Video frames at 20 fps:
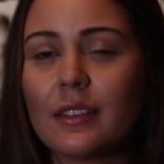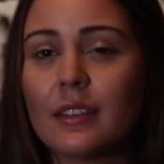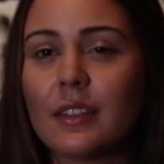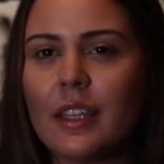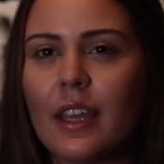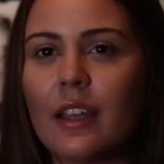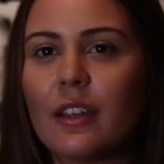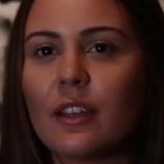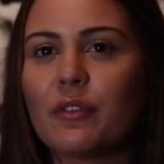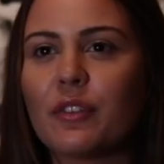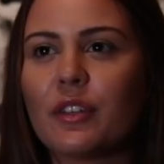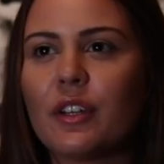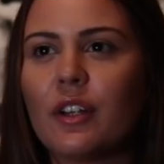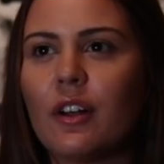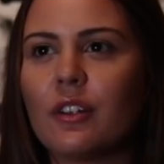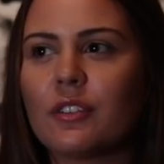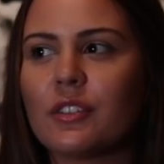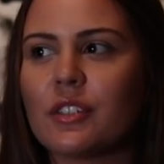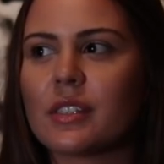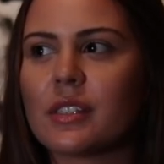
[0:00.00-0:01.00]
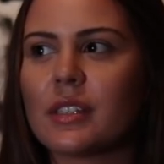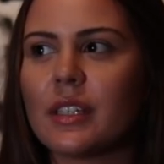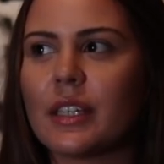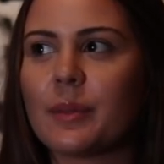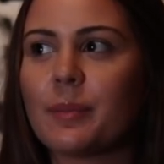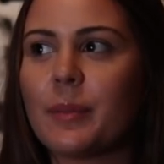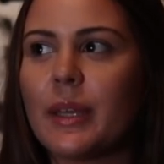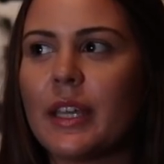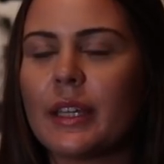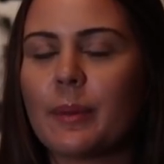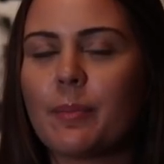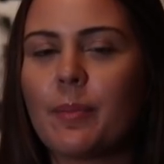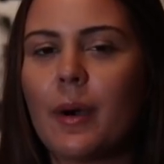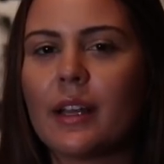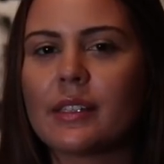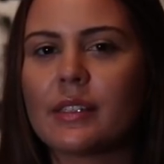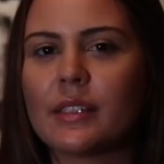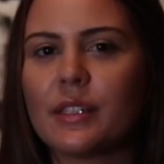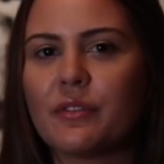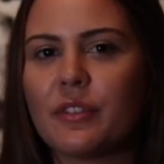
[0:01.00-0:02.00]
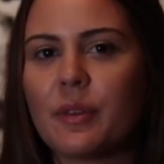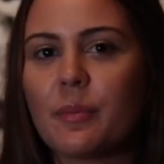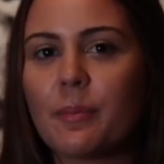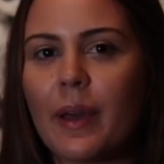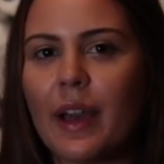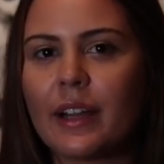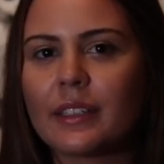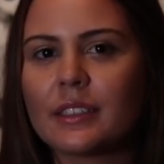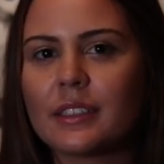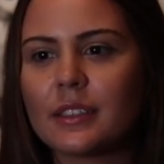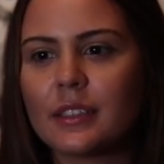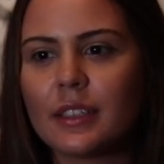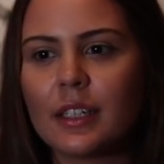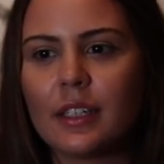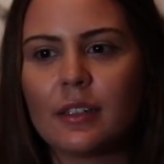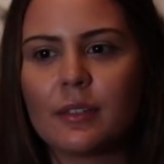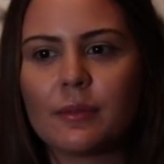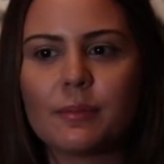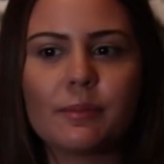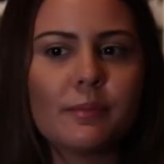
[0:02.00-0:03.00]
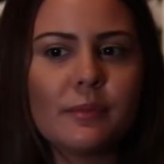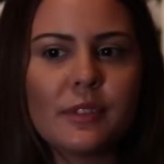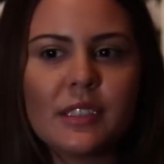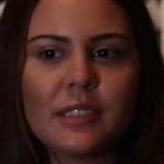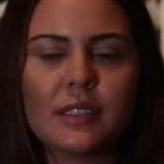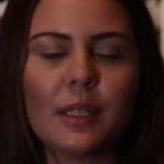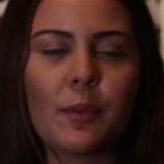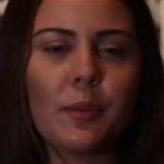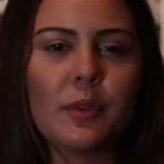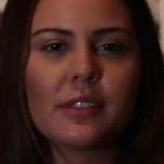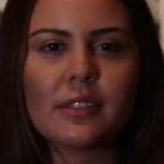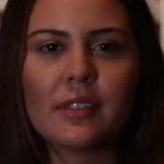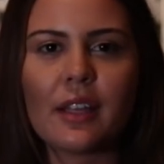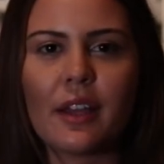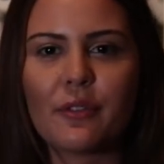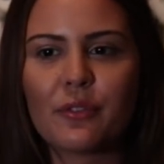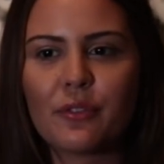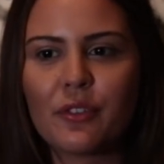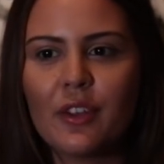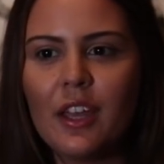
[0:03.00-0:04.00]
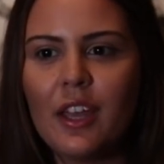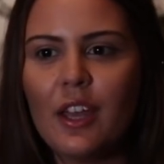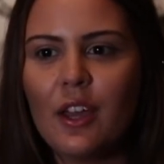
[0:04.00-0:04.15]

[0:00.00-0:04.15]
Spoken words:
the end of it all, just like make a positive impact in someone's life,